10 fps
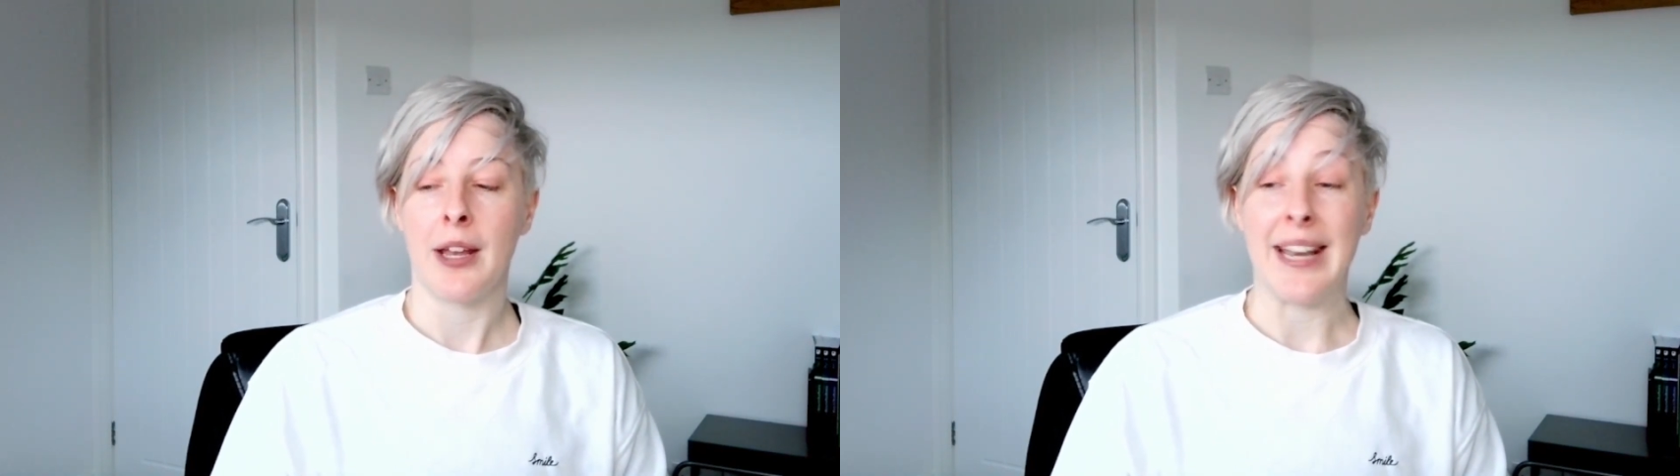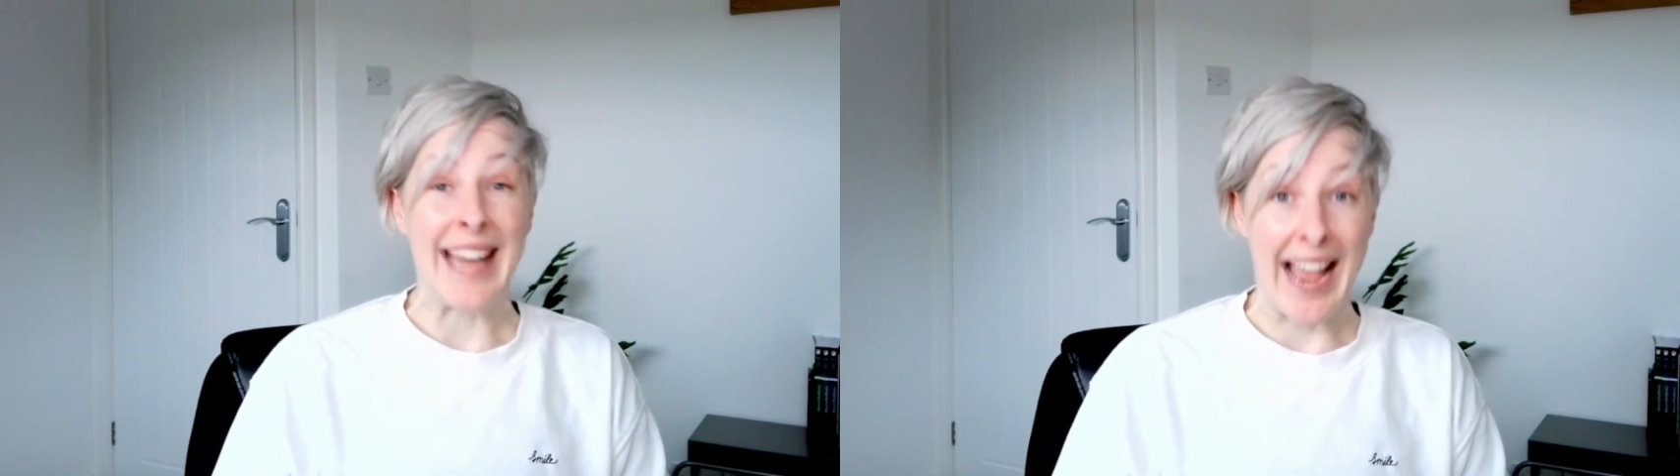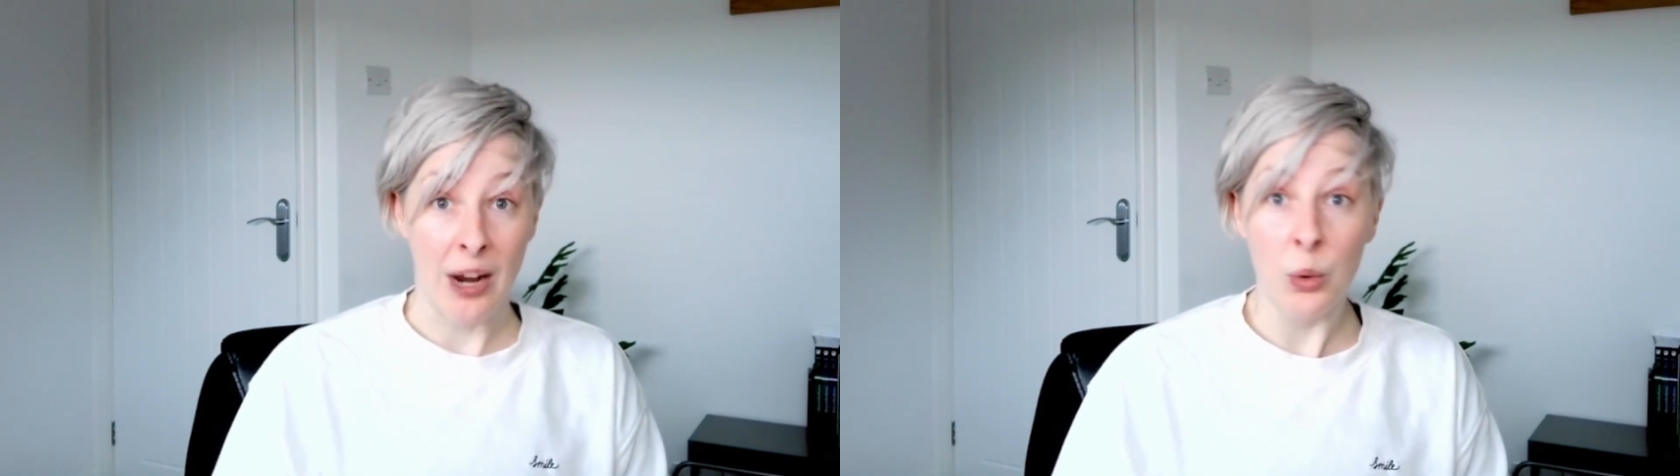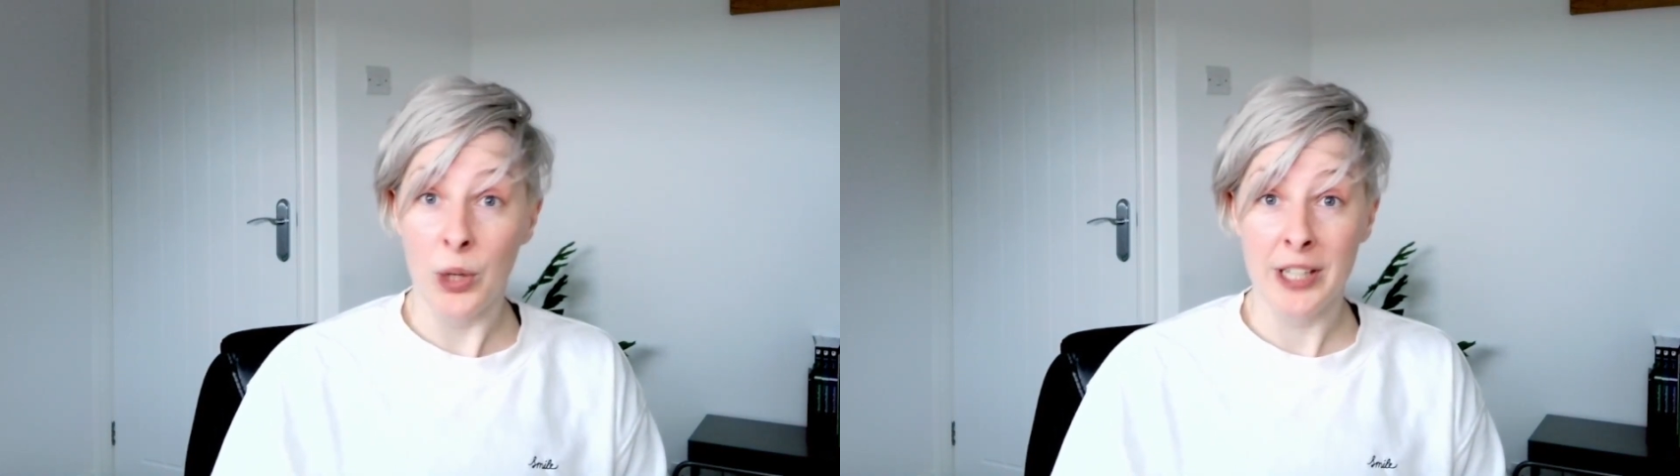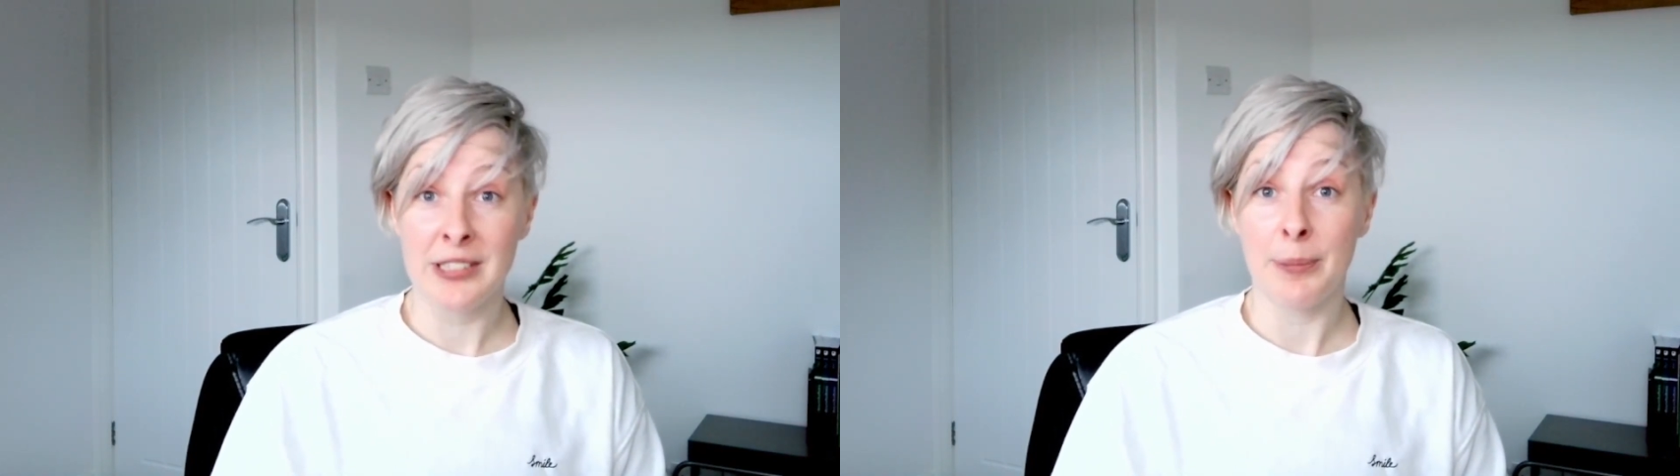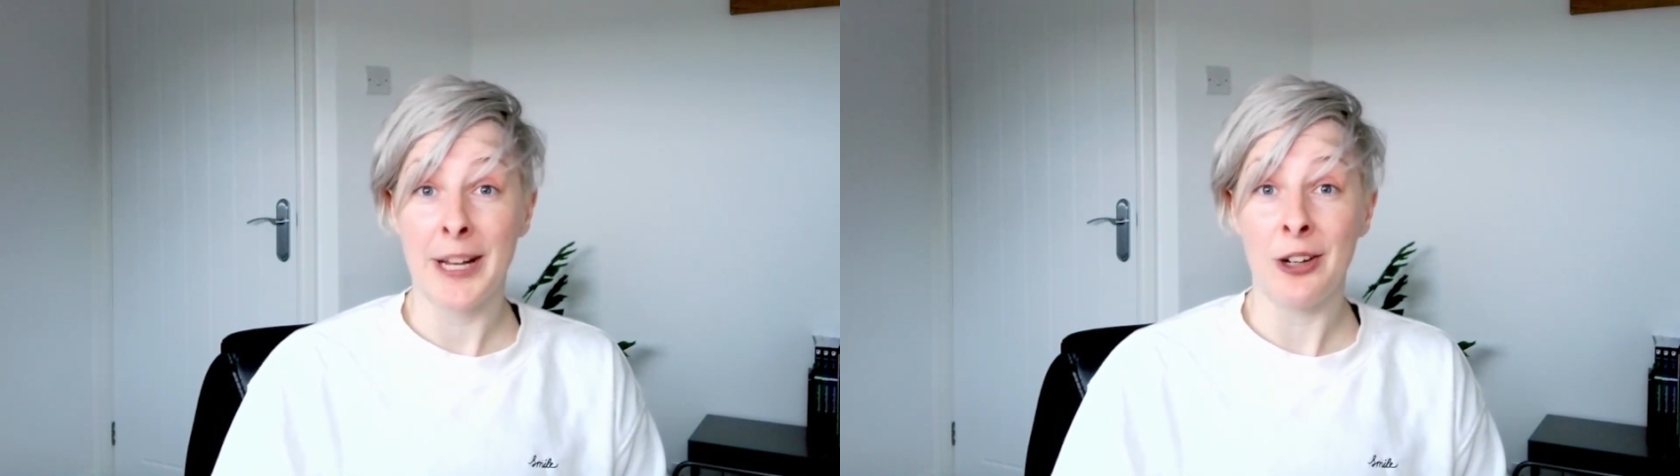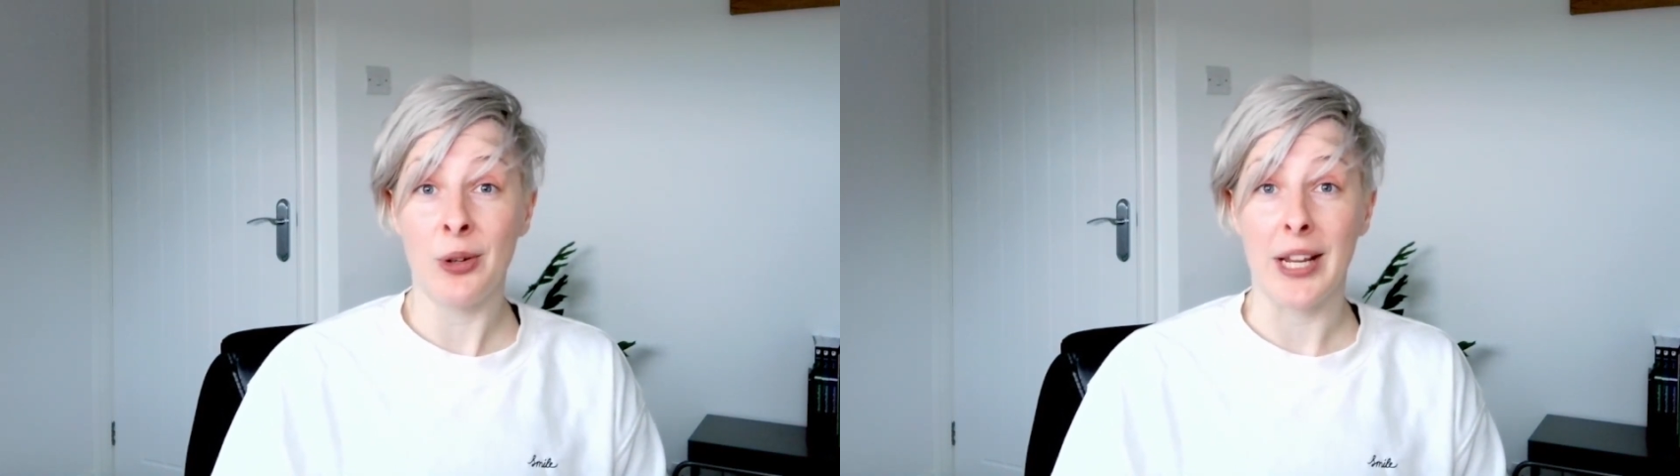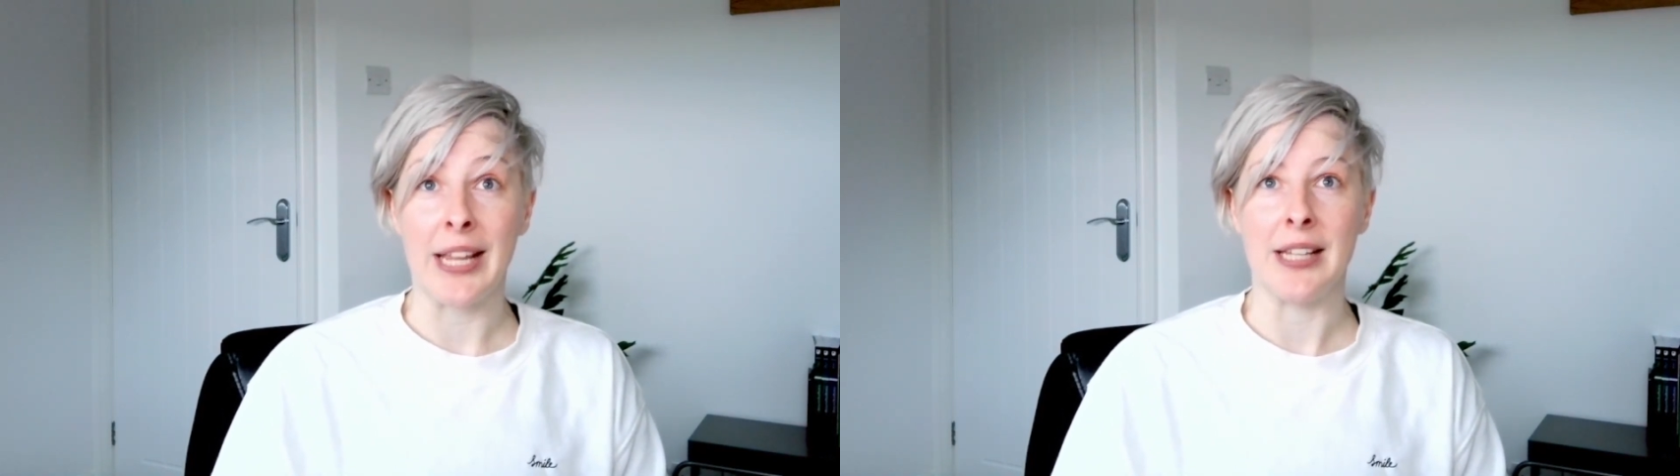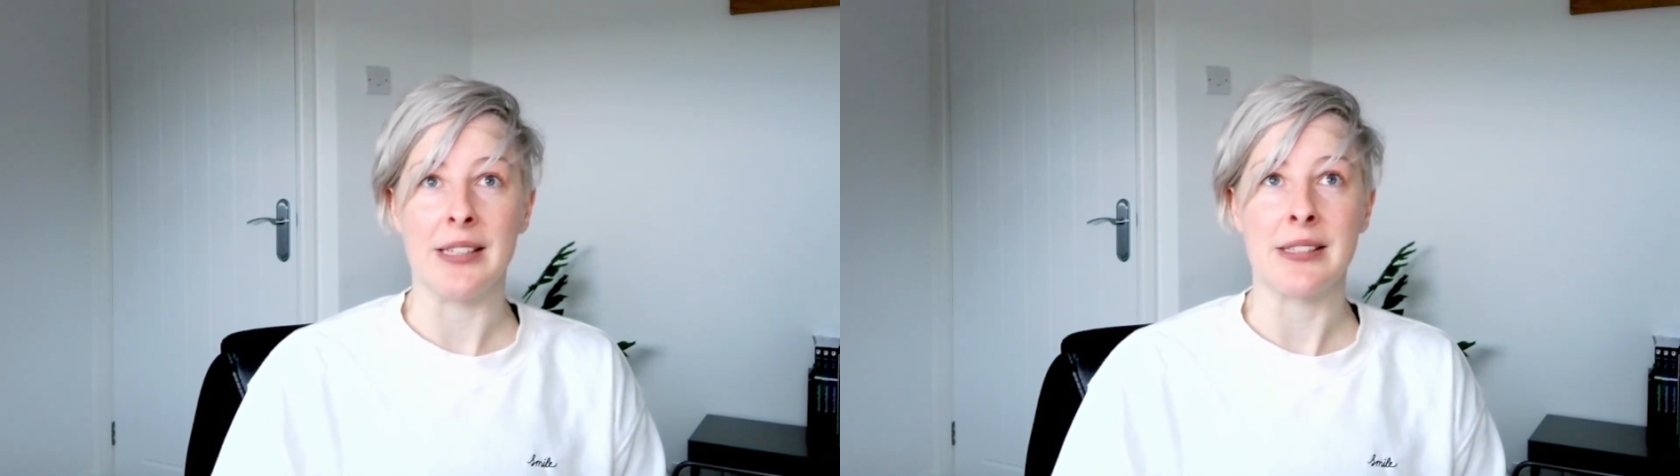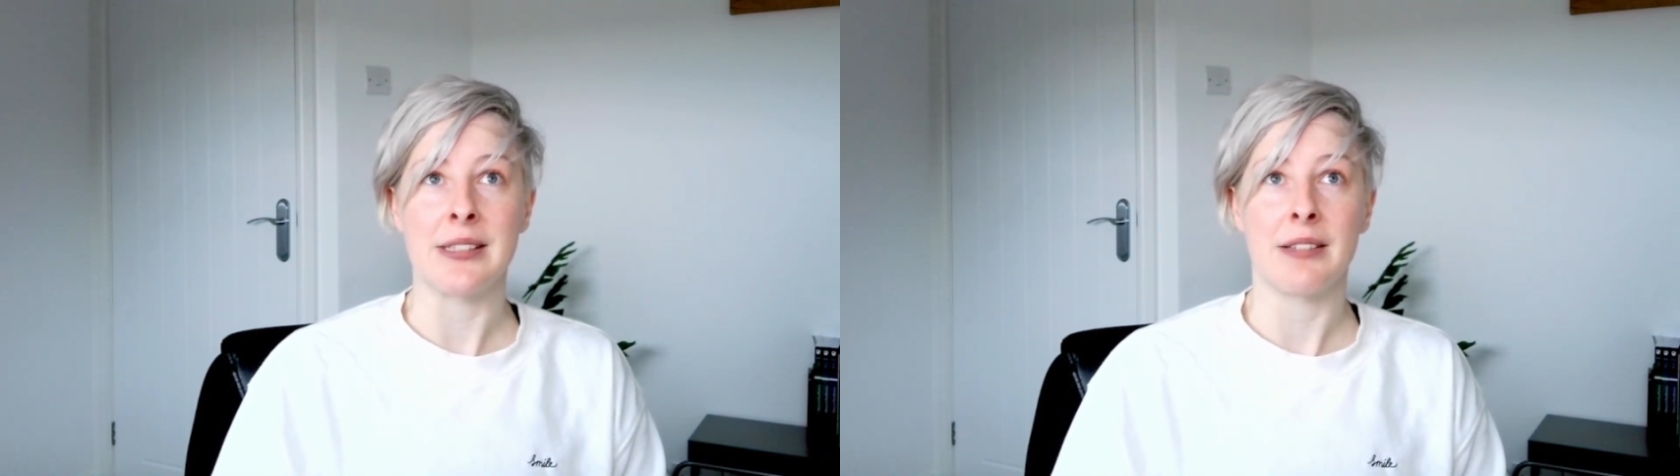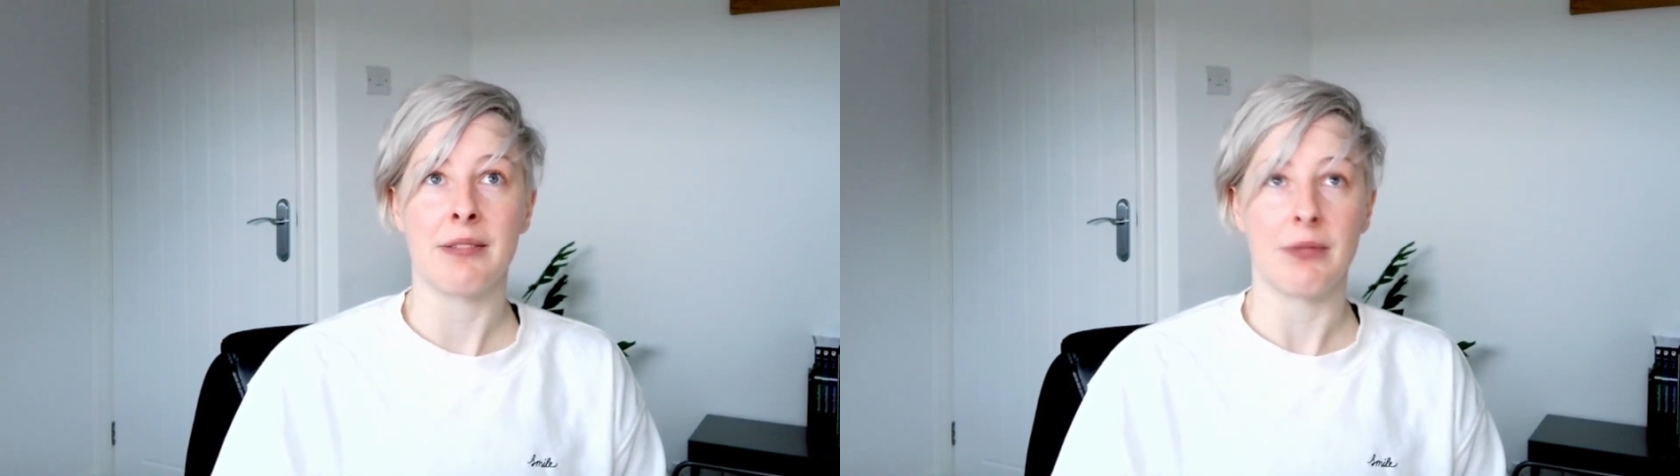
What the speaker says: Now what it's about is,